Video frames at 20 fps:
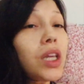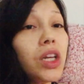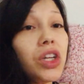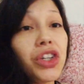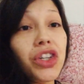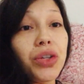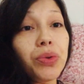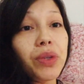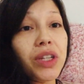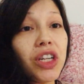
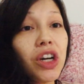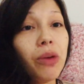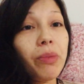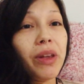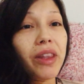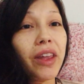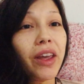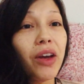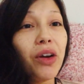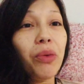she would tell
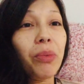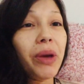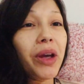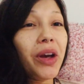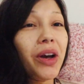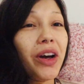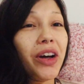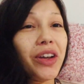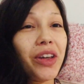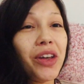me like, oh my
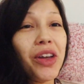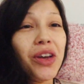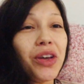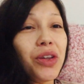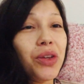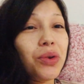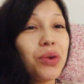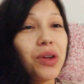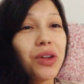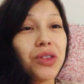god,
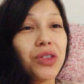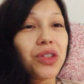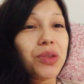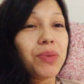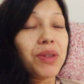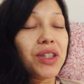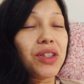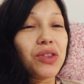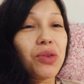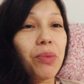you cursed
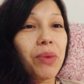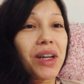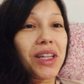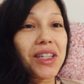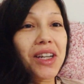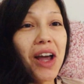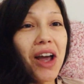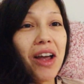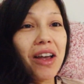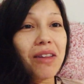me so many
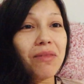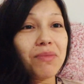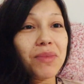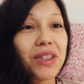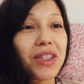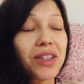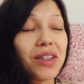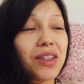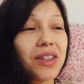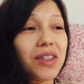
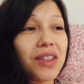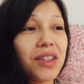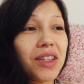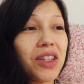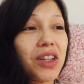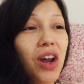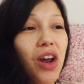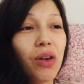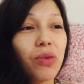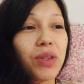times, and
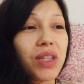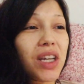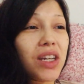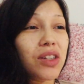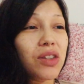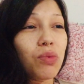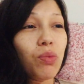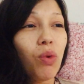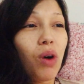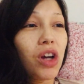I always had
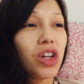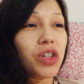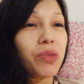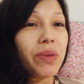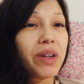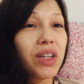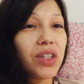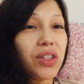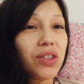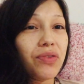to wash
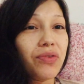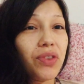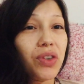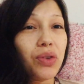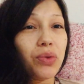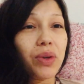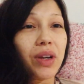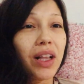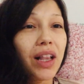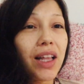because of
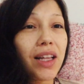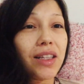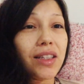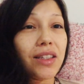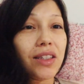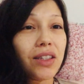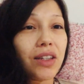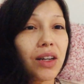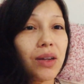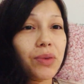you and
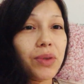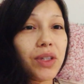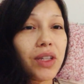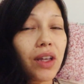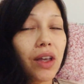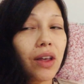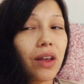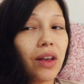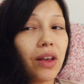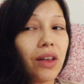cleanse. And I was
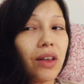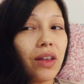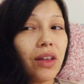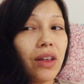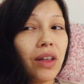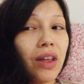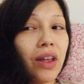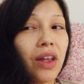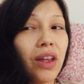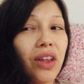like,
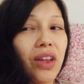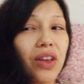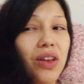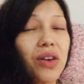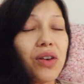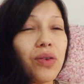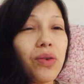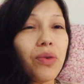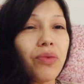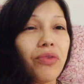you
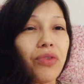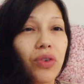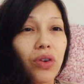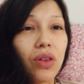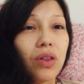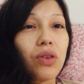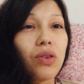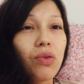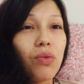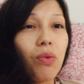know, for
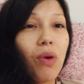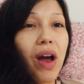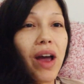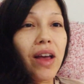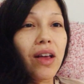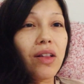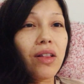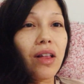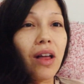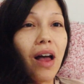a little
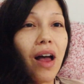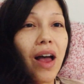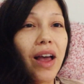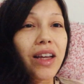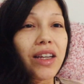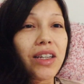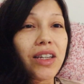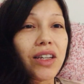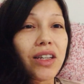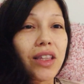while
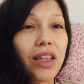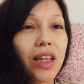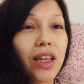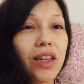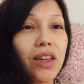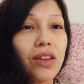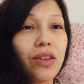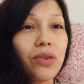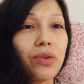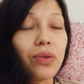I didn't
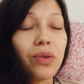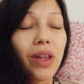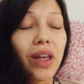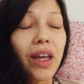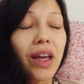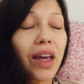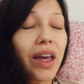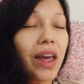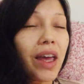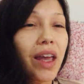like you,
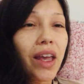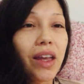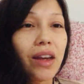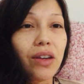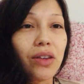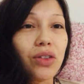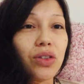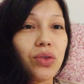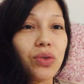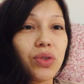like I
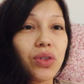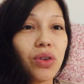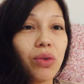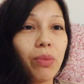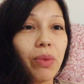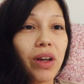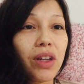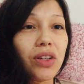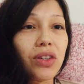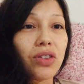hated you so
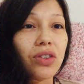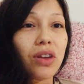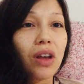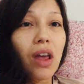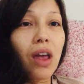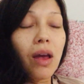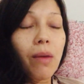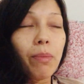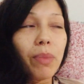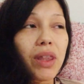much,
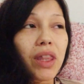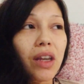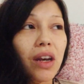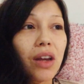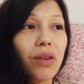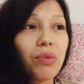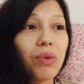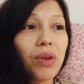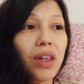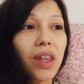but then
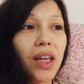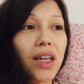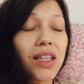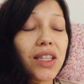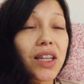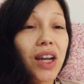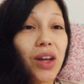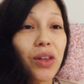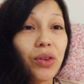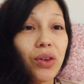I
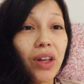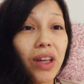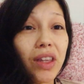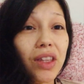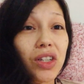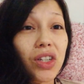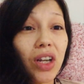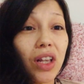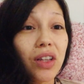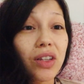realized I look like
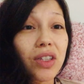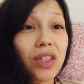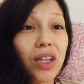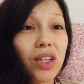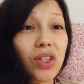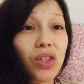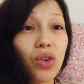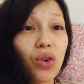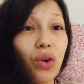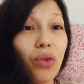the jealous
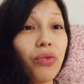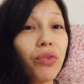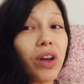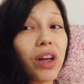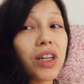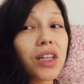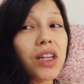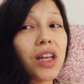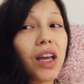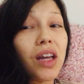
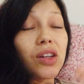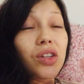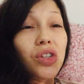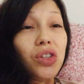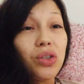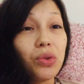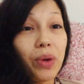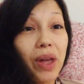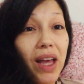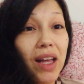ex-girlfriend, and
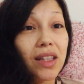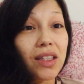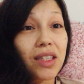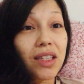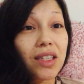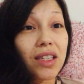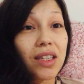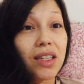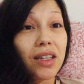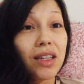you can't
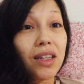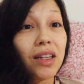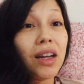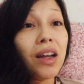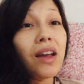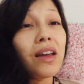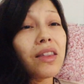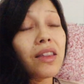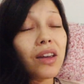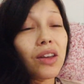see
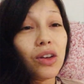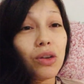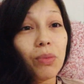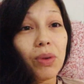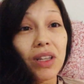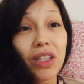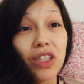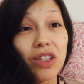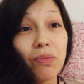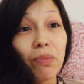that you're
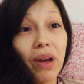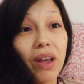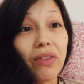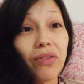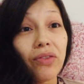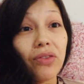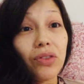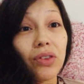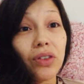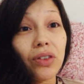being
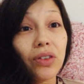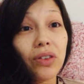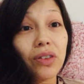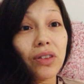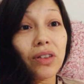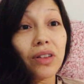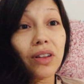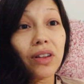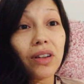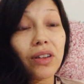spiteful
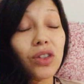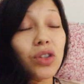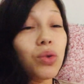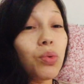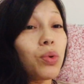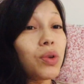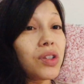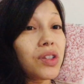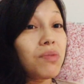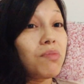
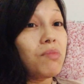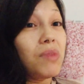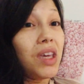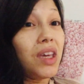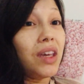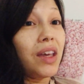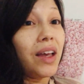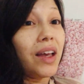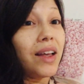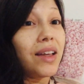towards
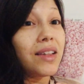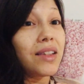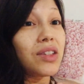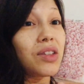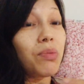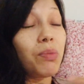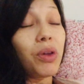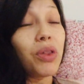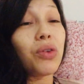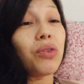me as
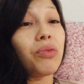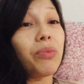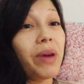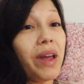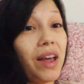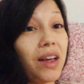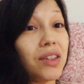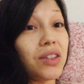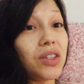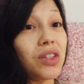the mother of my
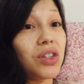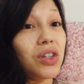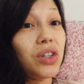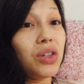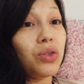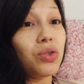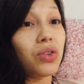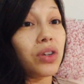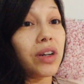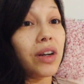ex's
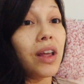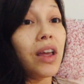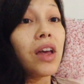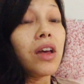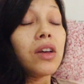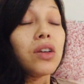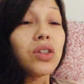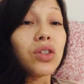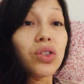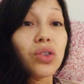children.
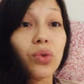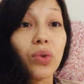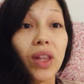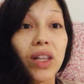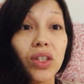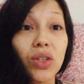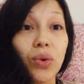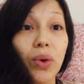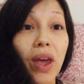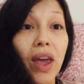So
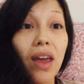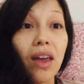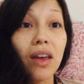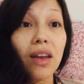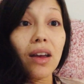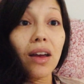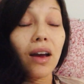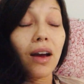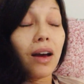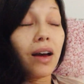that's
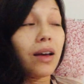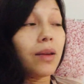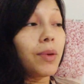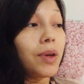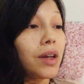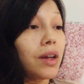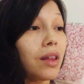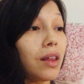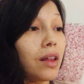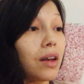okay, I'm
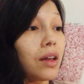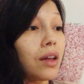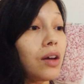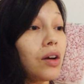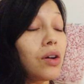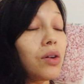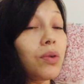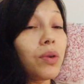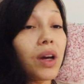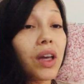gonna let it
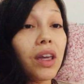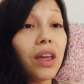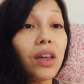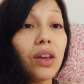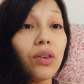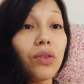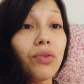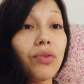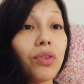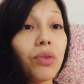go. I
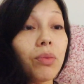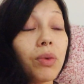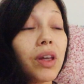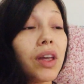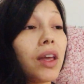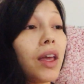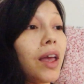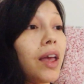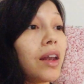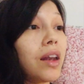healed from
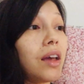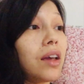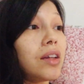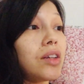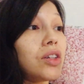it, and